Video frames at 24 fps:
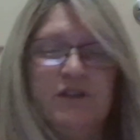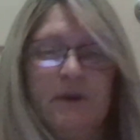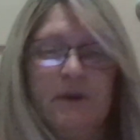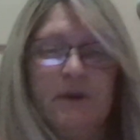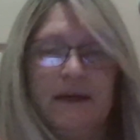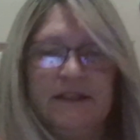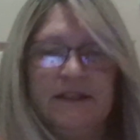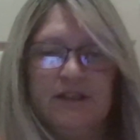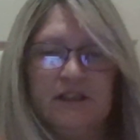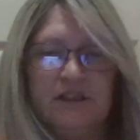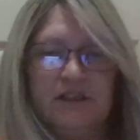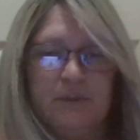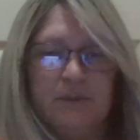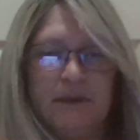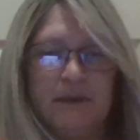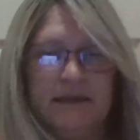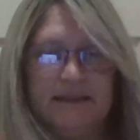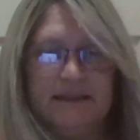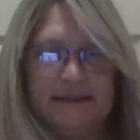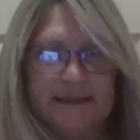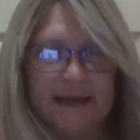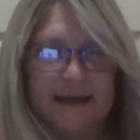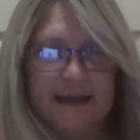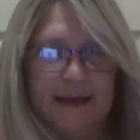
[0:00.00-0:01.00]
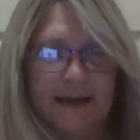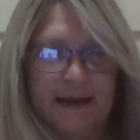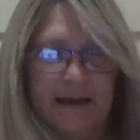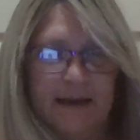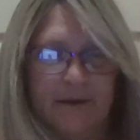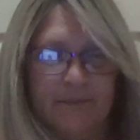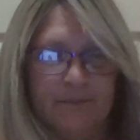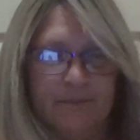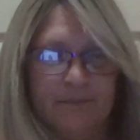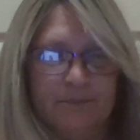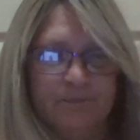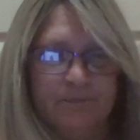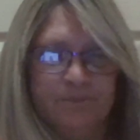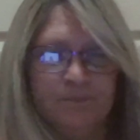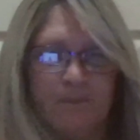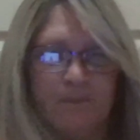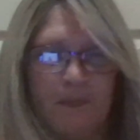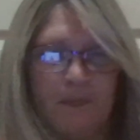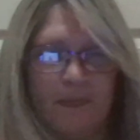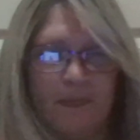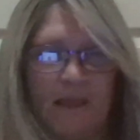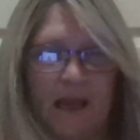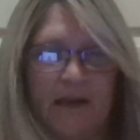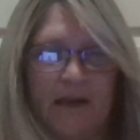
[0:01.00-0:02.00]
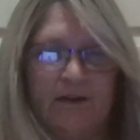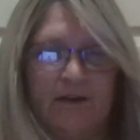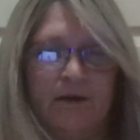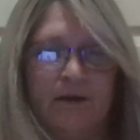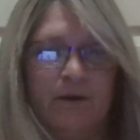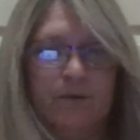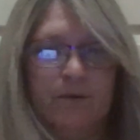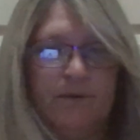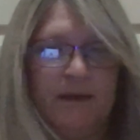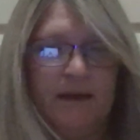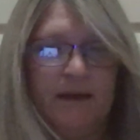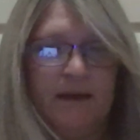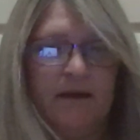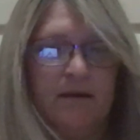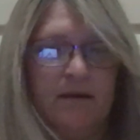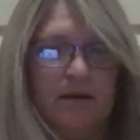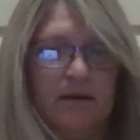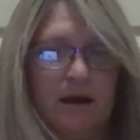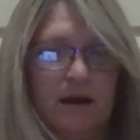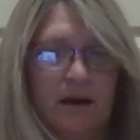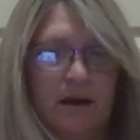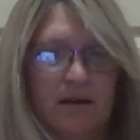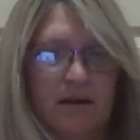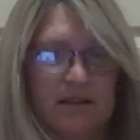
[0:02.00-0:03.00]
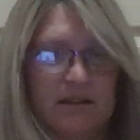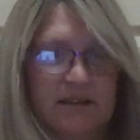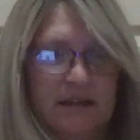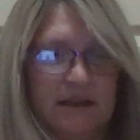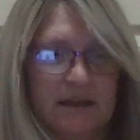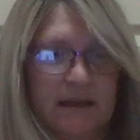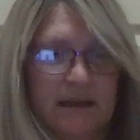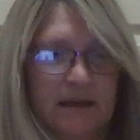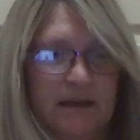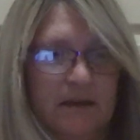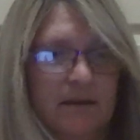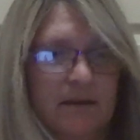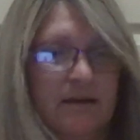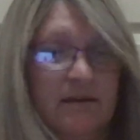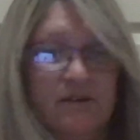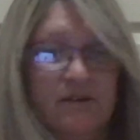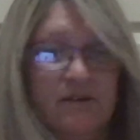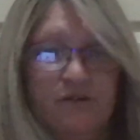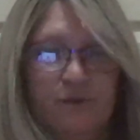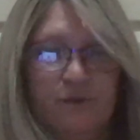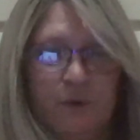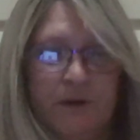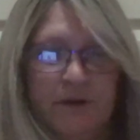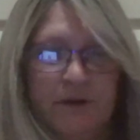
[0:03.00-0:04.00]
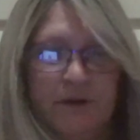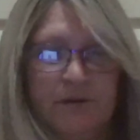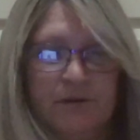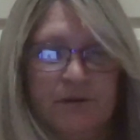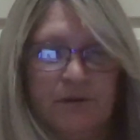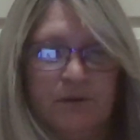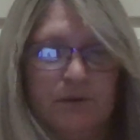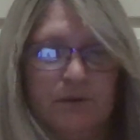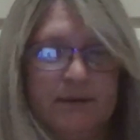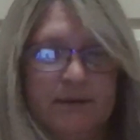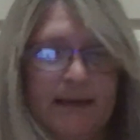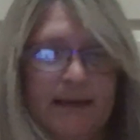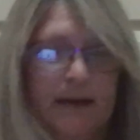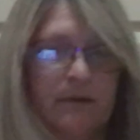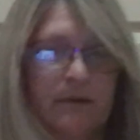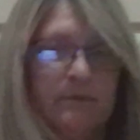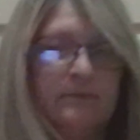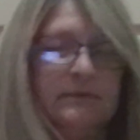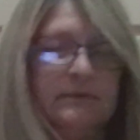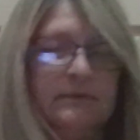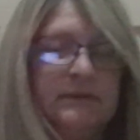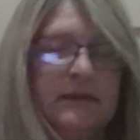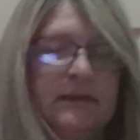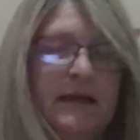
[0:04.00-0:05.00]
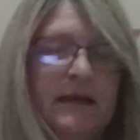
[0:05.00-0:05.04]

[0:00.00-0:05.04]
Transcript: So I just want to say I know that Huxley, he's four years old now,